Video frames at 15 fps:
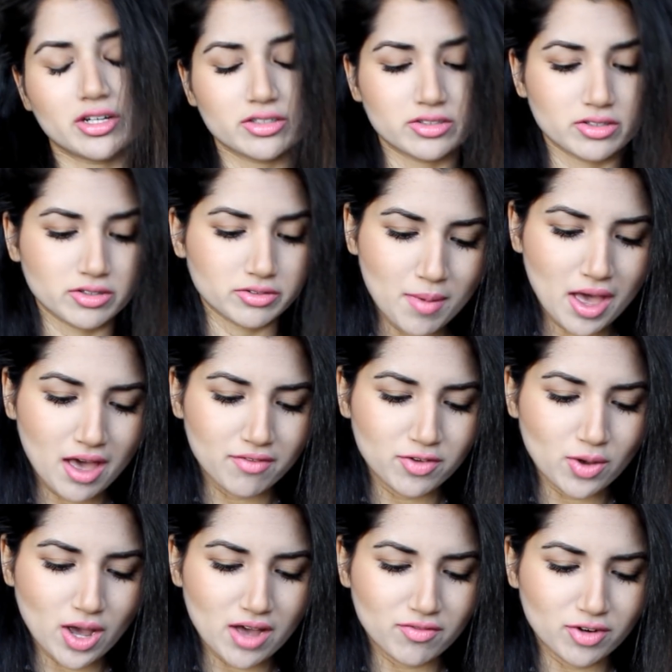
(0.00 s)
guys know. Have
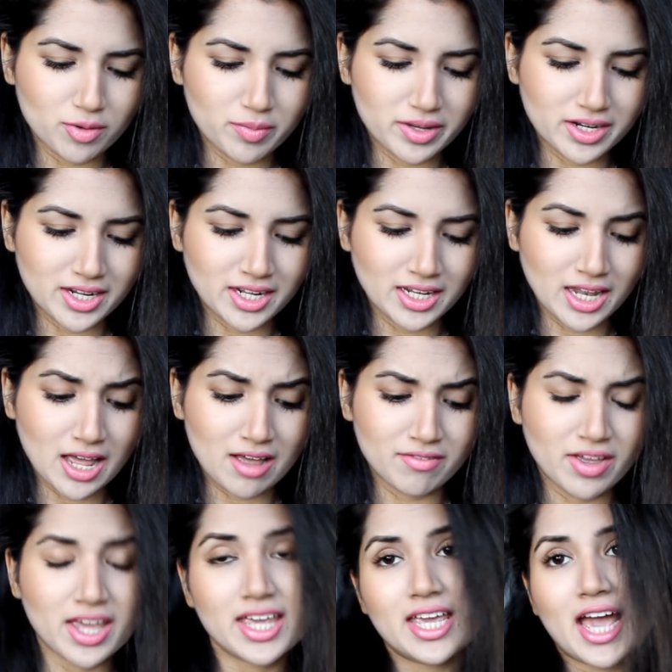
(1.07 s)
you ever been in
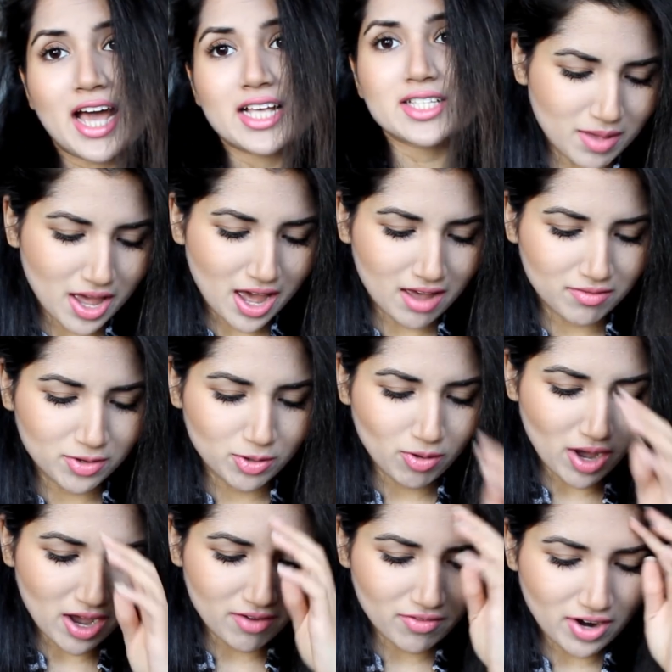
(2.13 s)
love? Yes. Have you
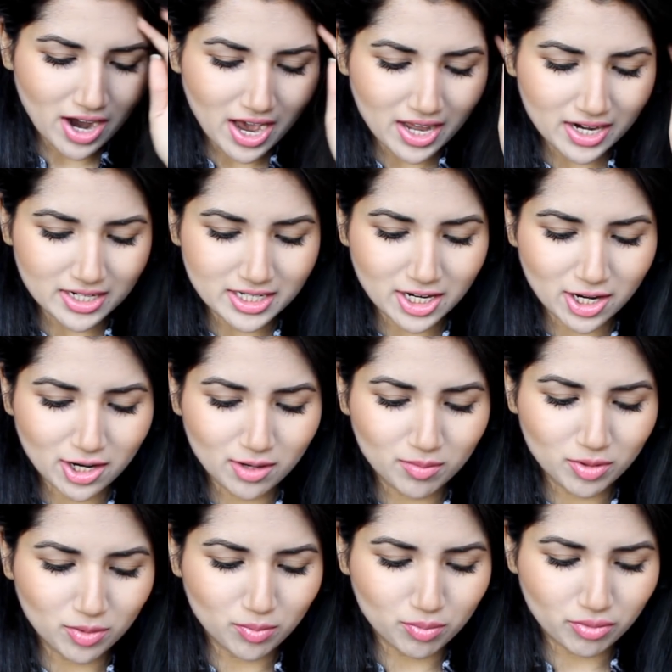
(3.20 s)
ever had a
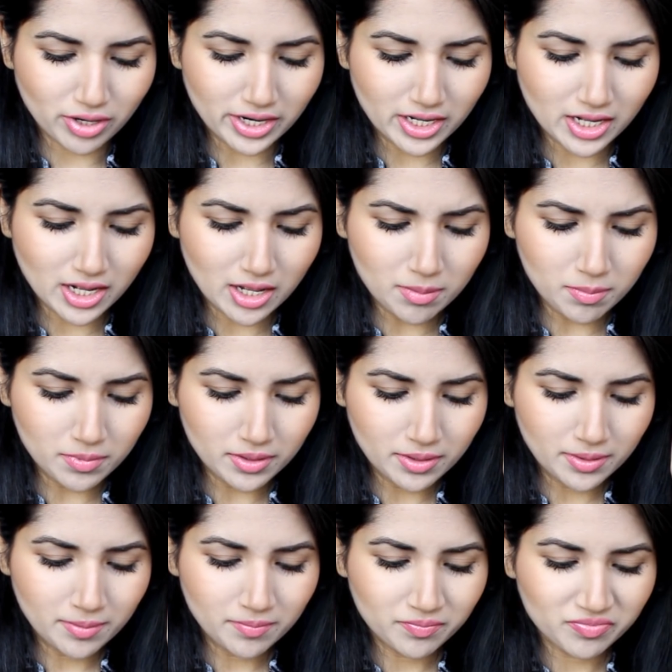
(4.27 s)
terrible breakup?
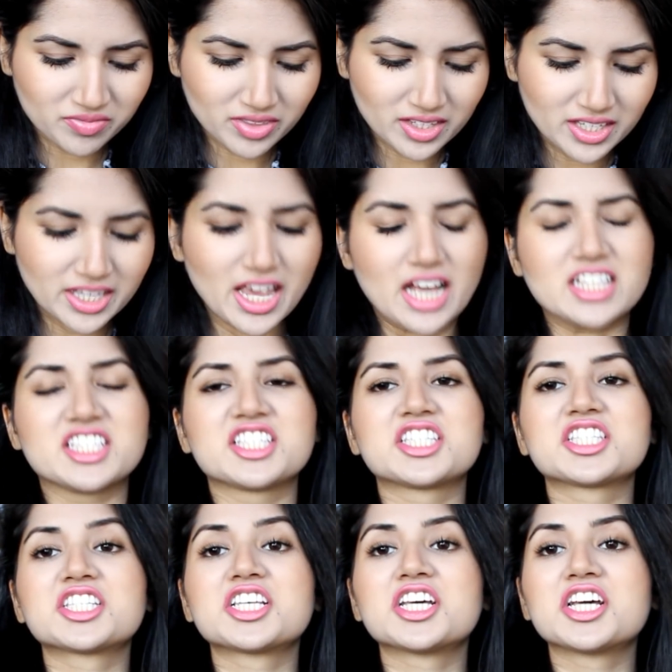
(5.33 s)

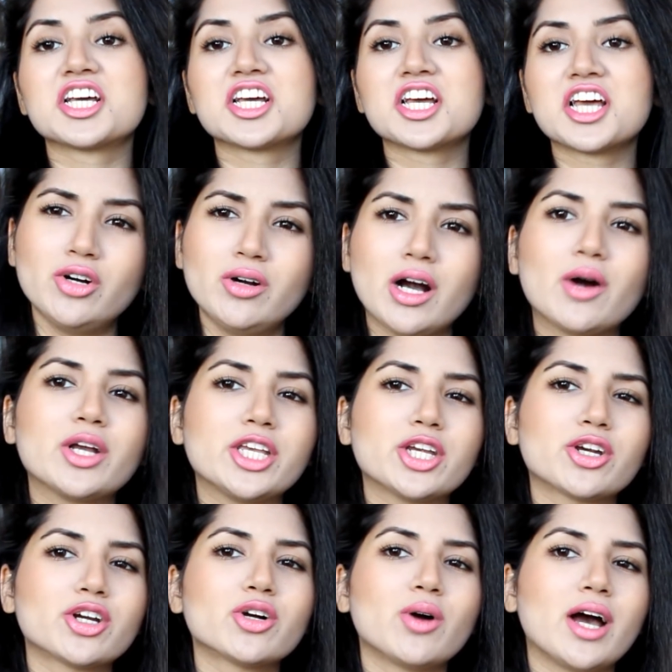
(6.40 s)
Yes. A
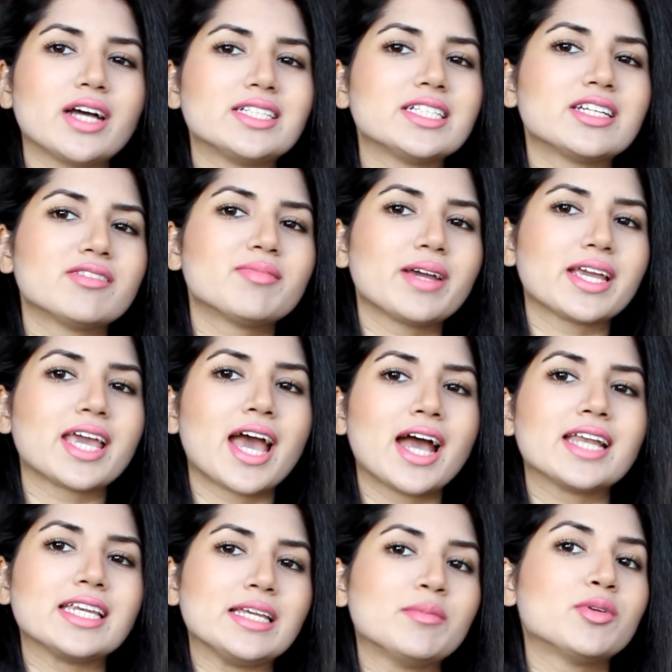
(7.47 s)
year ago, I had to give my
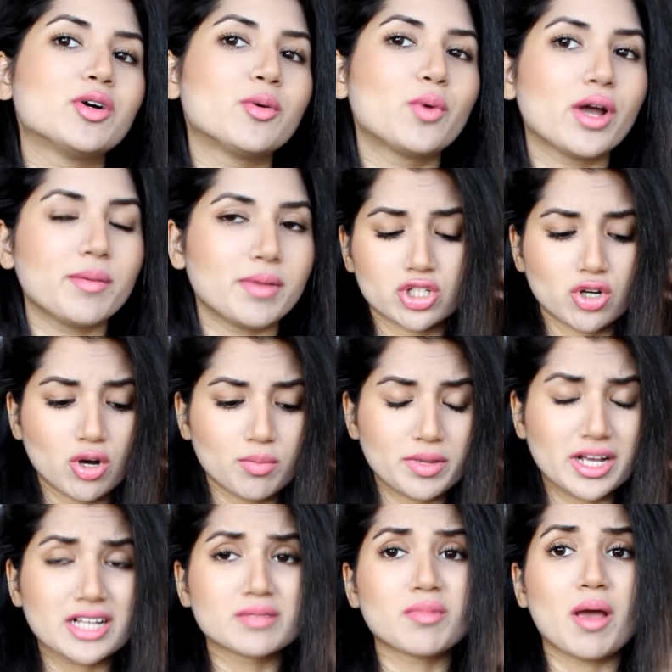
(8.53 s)
cat Nemo away
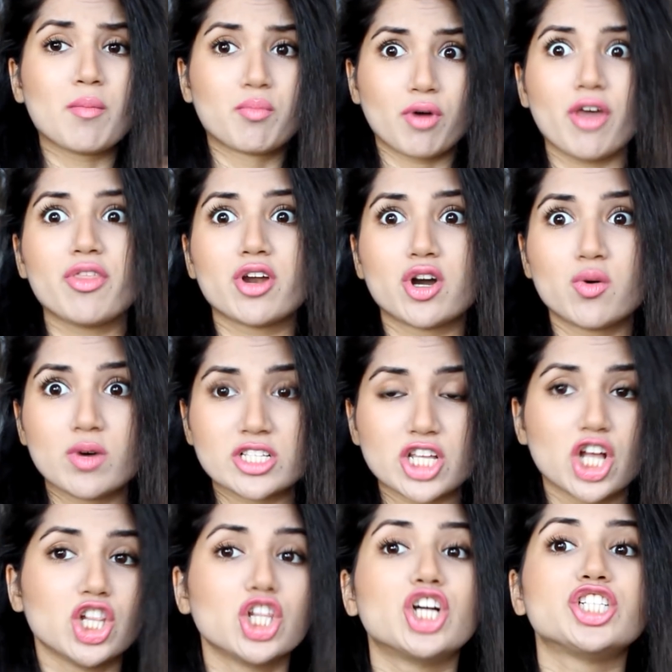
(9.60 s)
because my brother was
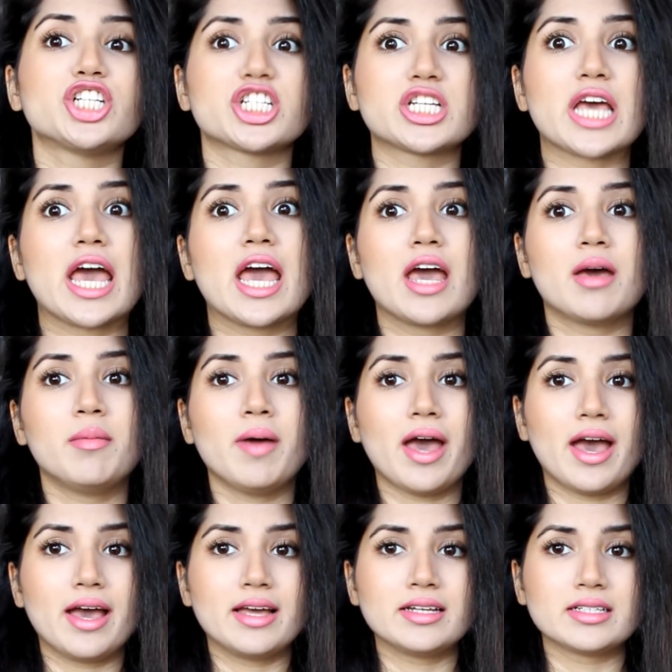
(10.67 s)
allergic to him
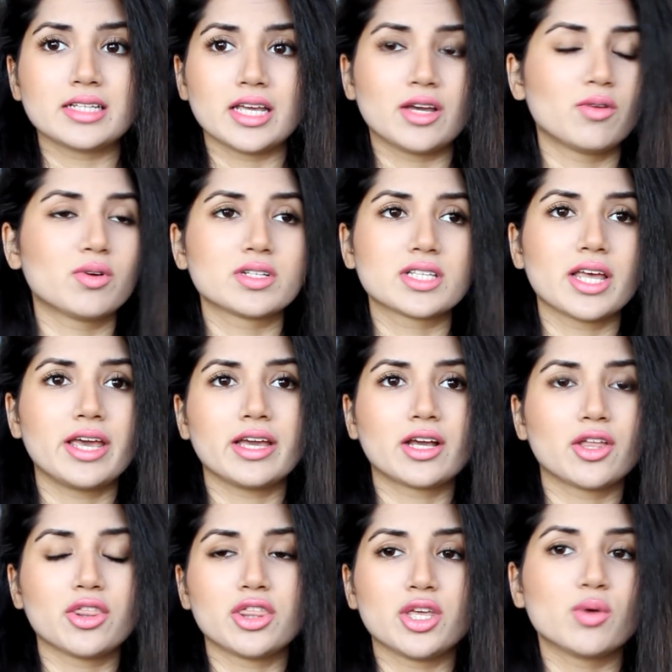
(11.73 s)
and it was
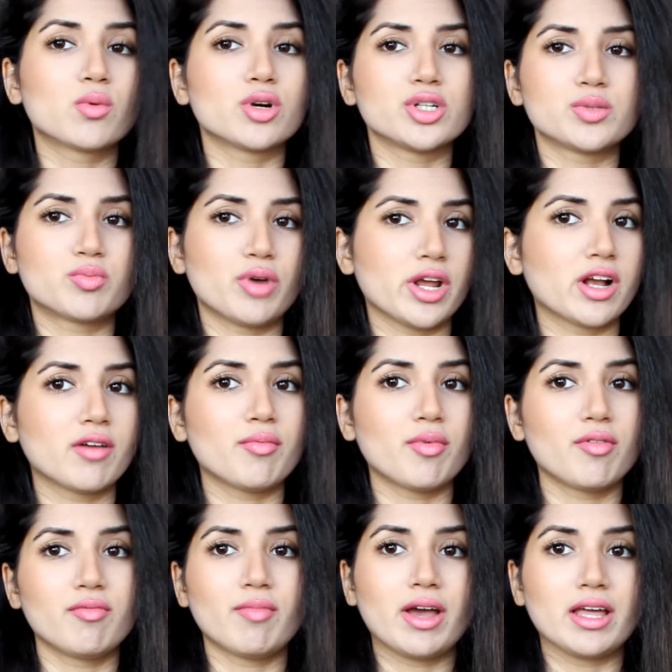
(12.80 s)
like the worst breakup
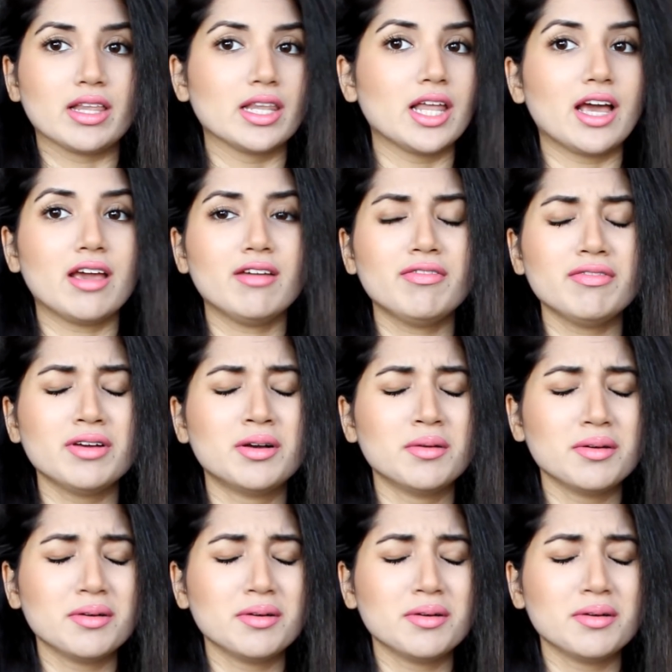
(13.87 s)
of my life.